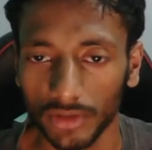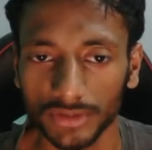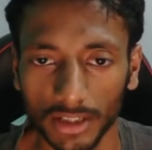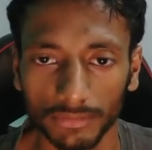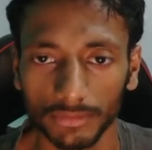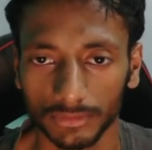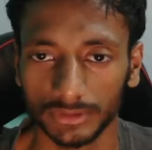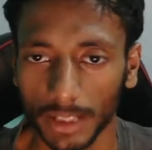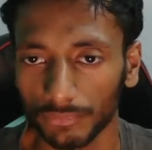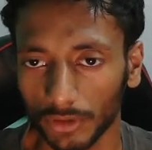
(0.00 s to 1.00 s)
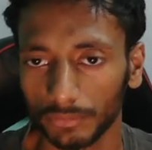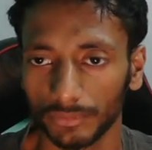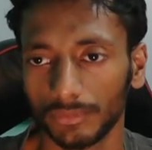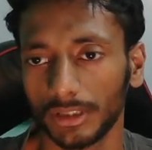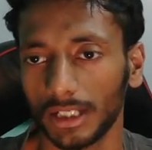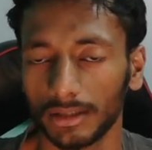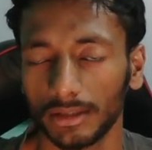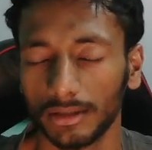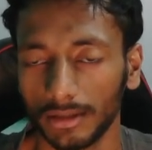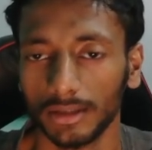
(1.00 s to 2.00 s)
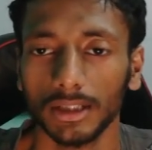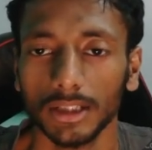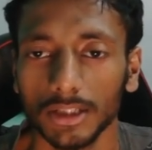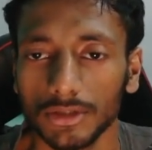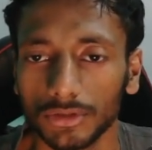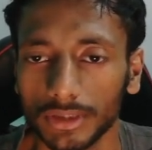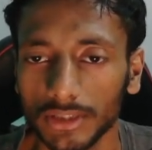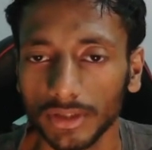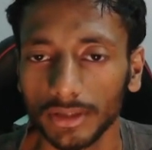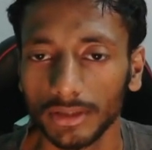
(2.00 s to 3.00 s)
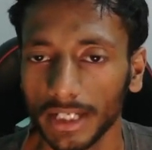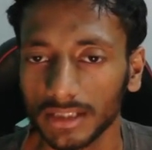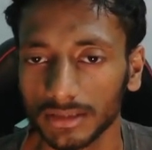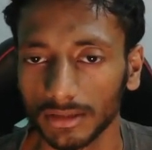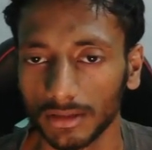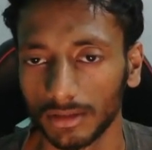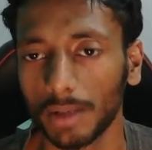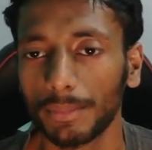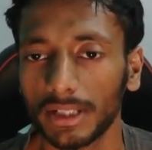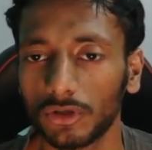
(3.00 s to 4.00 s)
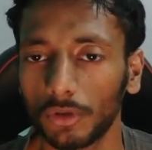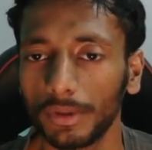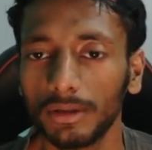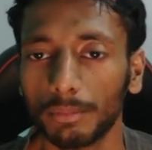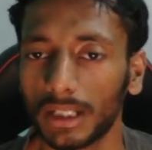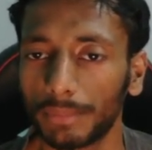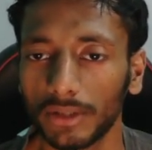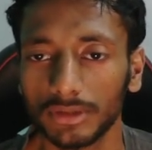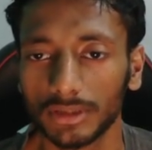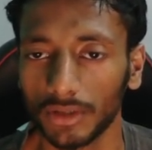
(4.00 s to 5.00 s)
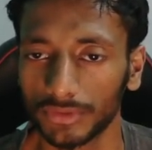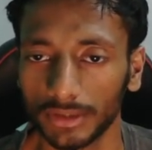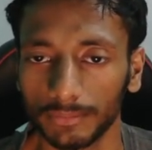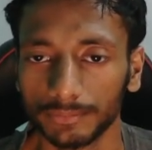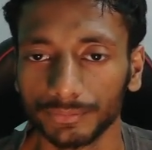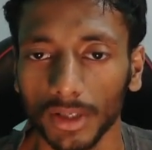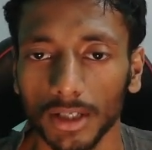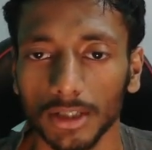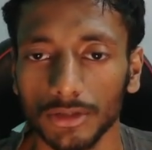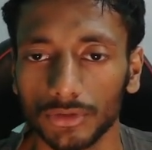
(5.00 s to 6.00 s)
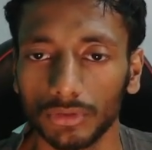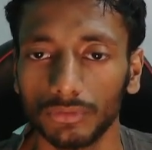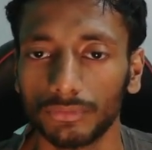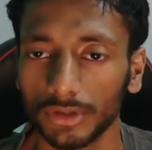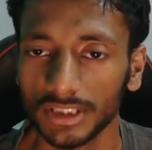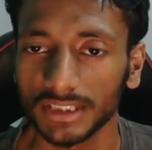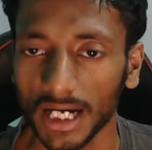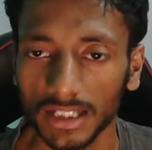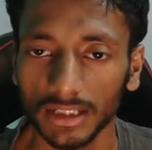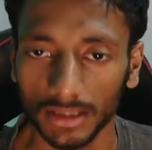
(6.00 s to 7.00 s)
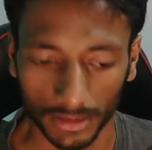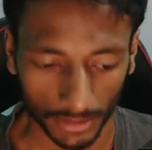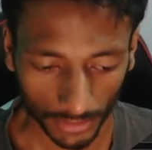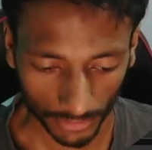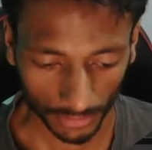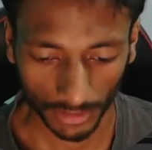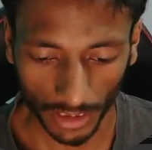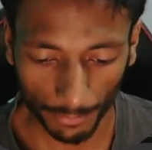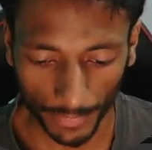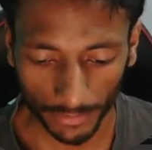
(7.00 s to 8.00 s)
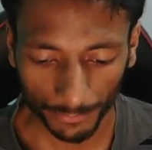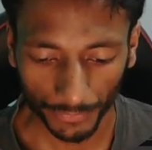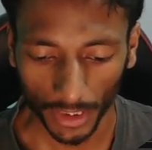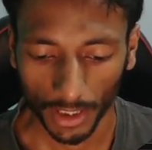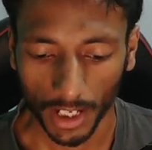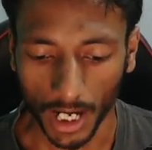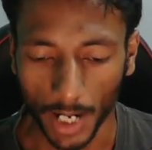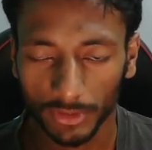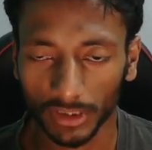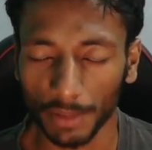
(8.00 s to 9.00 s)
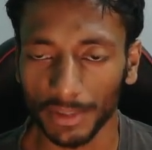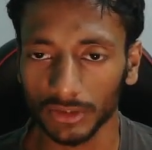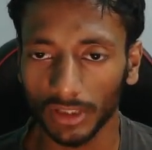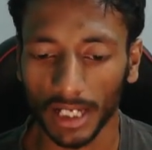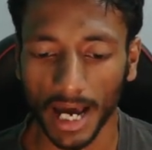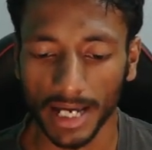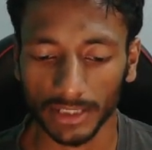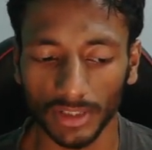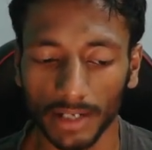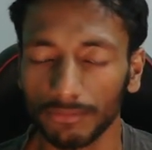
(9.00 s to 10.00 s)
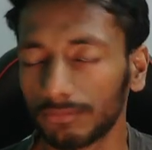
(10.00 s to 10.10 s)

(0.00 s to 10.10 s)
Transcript: will start jump from here. Right? So that's why next number it will be multiply with 1000. So for this current number, how much number actually I actually have